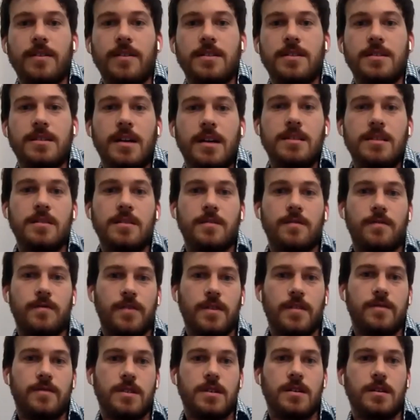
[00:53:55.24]
if it's
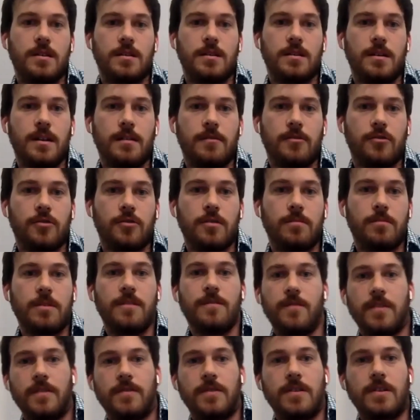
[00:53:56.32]
1950, it could be
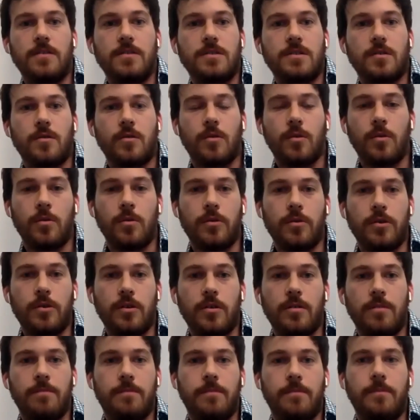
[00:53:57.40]
50 years or
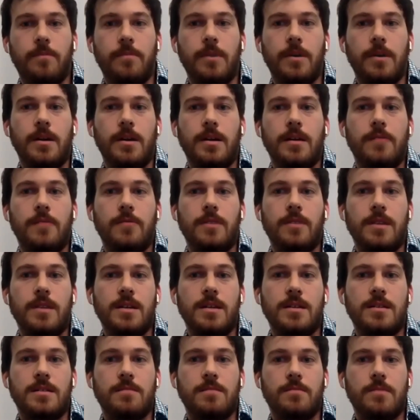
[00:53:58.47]
older, but it would
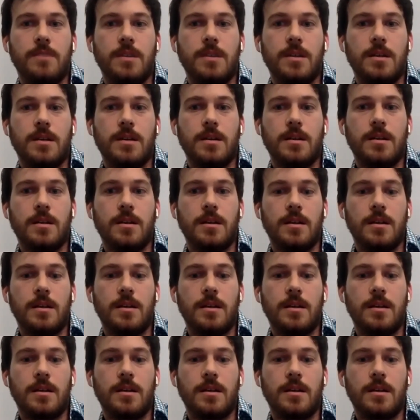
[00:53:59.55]
need to be